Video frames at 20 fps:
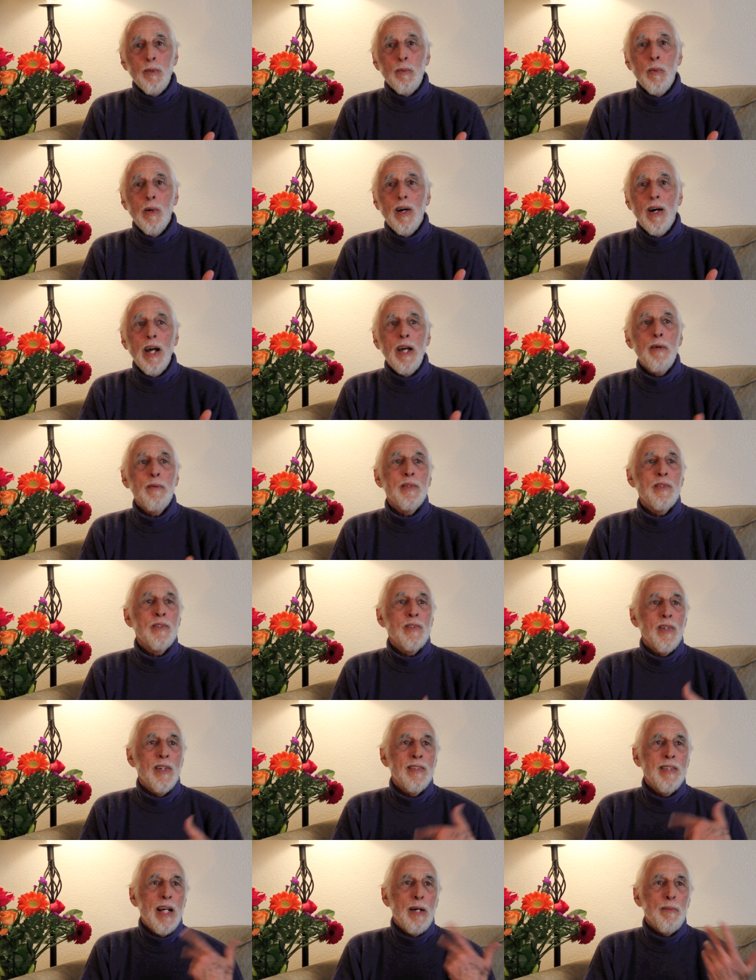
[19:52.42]
Well, I always
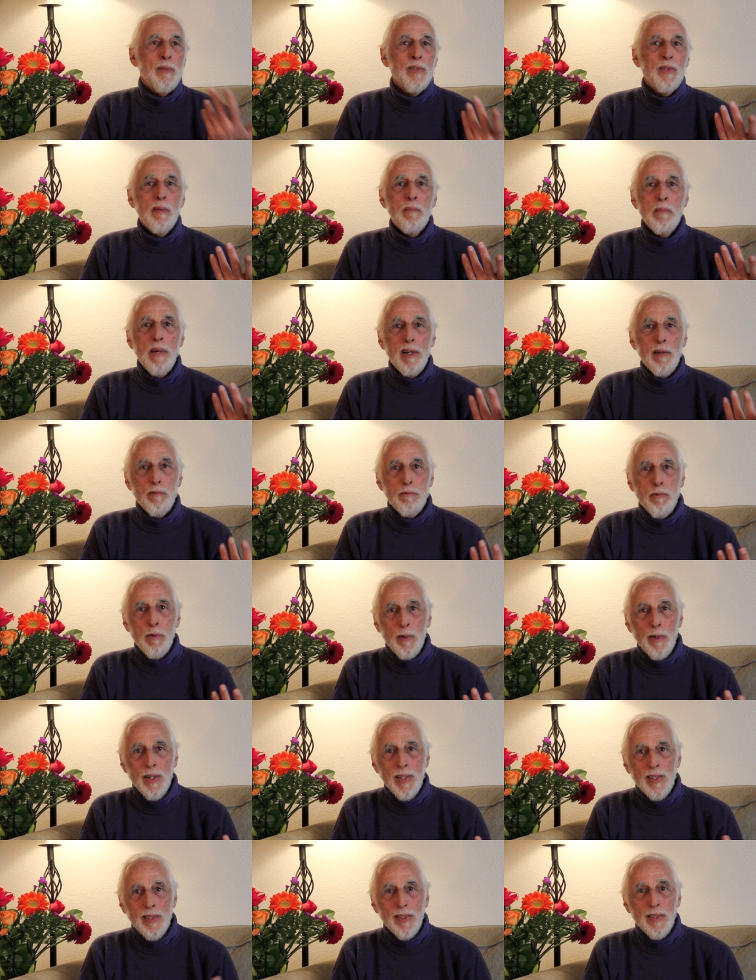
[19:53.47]
thought that was a
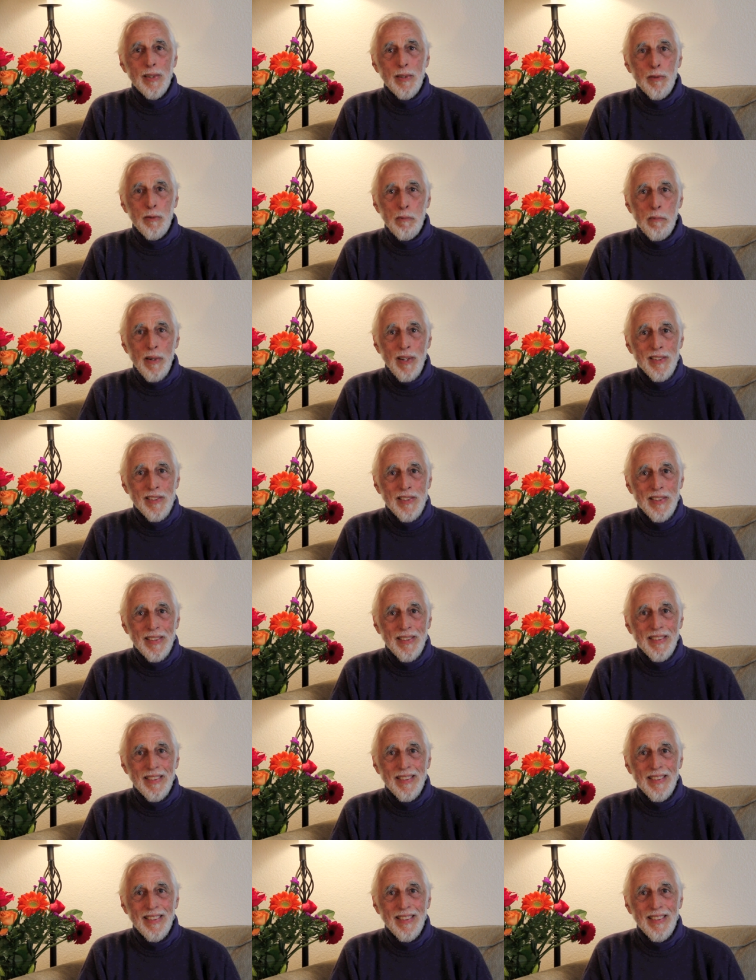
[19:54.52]
metaphorical expression,